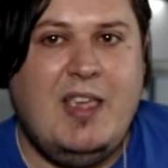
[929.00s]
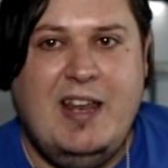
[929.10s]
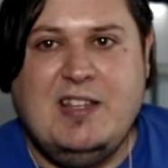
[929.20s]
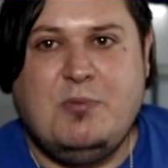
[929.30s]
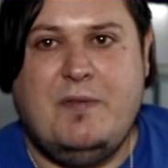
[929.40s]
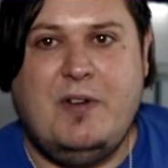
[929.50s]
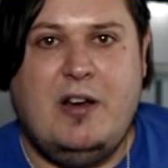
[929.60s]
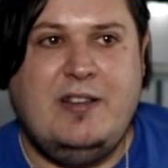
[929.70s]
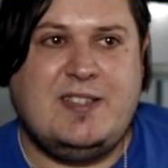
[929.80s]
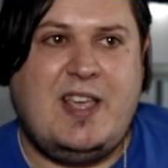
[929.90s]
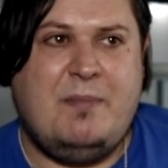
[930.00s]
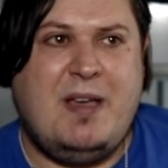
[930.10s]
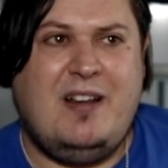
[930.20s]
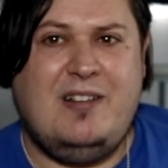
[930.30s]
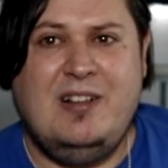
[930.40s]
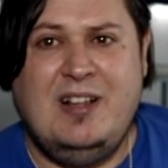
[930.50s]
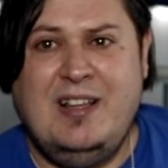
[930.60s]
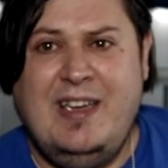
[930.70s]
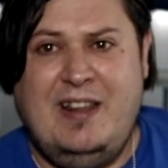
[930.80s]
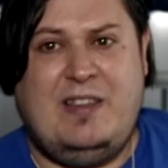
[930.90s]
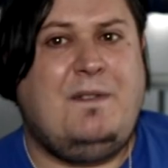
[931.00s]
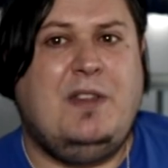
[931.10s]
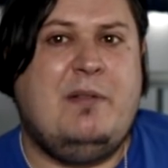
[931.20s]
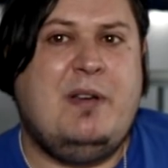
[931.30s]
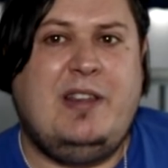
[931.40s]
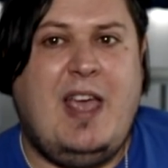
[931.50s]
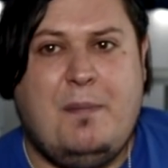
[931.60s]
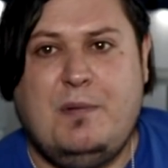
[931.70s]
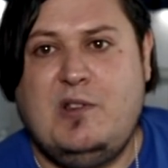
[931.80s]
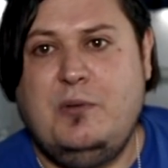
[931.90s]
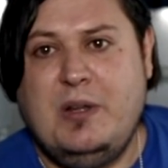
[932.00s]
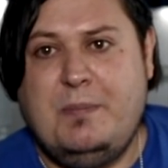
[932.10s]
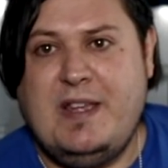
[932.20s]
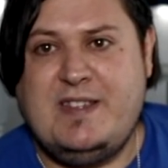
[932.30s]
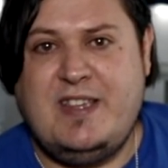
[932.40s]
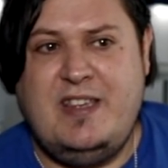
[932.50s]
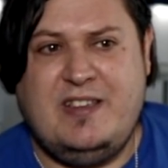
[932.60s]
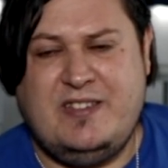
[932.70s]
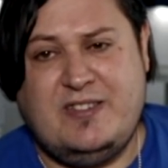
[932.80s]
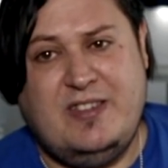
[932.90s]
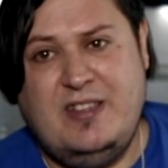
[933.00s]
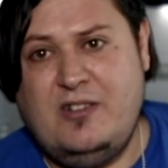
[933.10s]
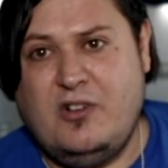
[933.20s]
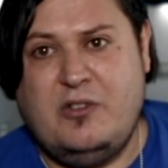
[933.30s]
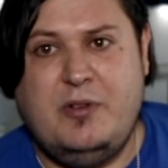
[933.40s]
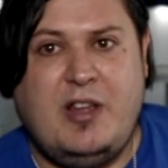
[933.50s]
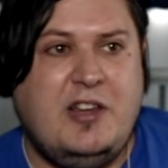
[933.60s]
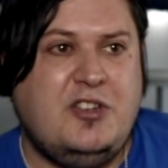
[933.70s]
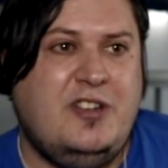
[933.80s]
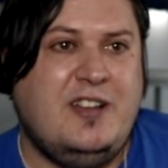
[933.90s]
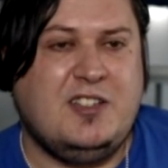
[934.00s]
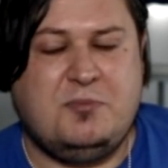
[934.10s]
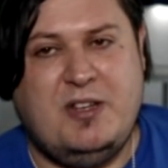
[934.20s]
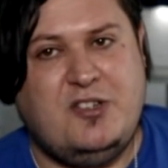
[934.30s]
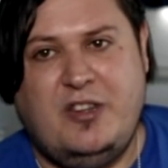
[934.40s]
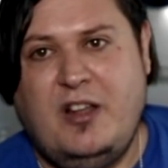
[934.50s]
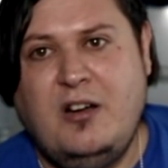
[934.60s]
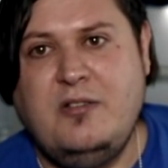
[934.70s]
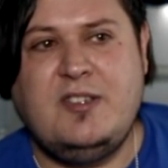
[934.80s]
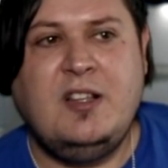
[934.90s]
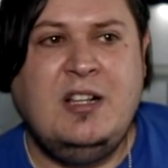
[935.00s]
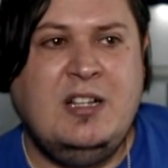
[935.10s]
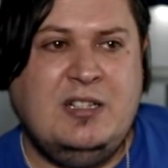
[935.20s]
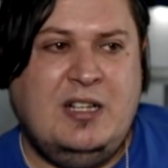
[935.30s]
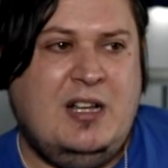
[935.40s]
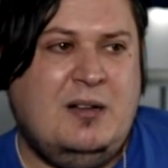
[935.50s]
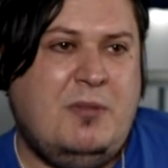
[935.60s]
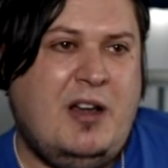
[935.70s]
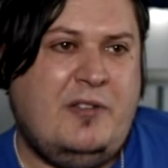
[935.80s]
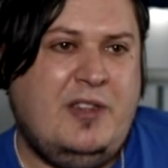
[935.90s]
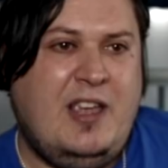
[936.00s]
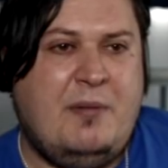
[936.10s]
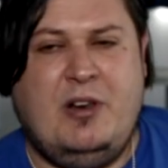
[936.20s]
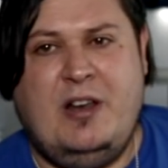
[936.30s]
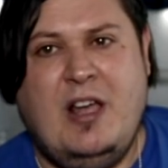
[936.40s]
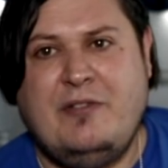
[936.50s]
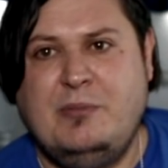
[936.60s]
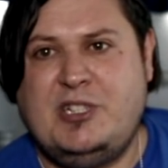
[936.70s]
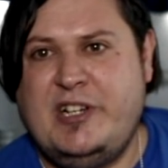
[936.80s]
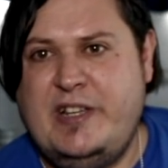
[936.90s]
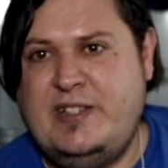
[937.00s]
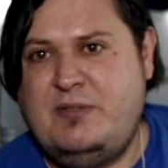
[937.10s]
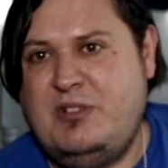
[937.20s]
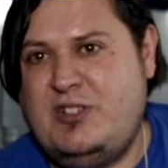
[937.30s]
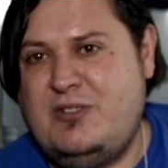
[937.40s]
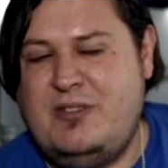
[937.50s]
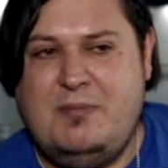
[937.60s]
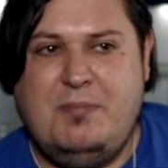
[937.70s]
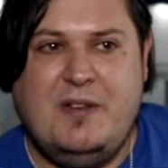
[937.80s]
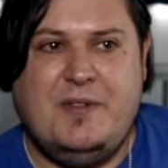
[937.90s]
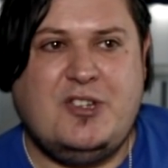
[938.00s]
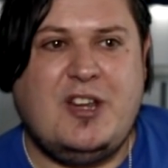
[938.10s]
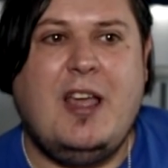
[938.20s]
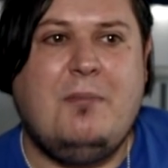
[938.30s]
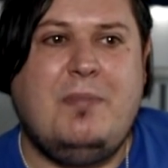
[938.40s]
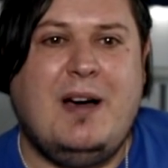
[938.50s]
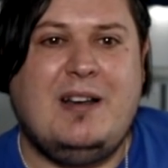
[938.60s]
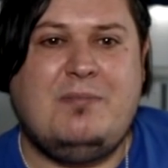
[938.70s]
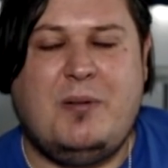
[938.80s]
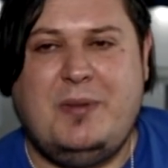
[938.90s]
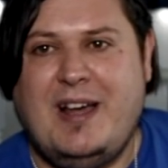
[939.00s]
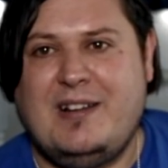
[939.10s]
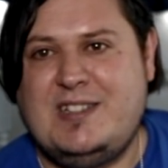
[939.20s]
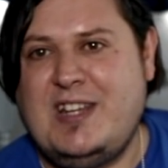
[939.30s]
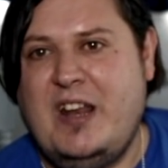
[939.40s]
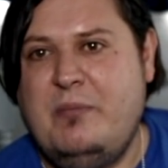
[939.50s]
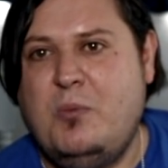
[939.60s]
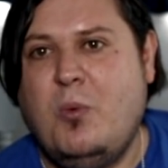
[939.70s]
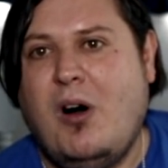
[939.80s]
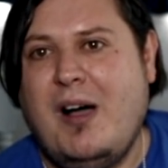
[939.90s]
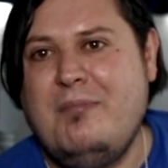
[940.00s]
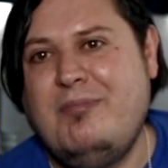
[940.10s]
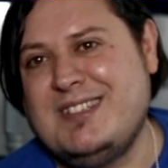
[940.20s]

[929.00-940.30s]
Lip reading: It is worth noting it definitely came out in the Apple II and the PC, because the documentation does mention those. I don't think it came out on any other machines, which is a bit of a shame, but probably understandable why.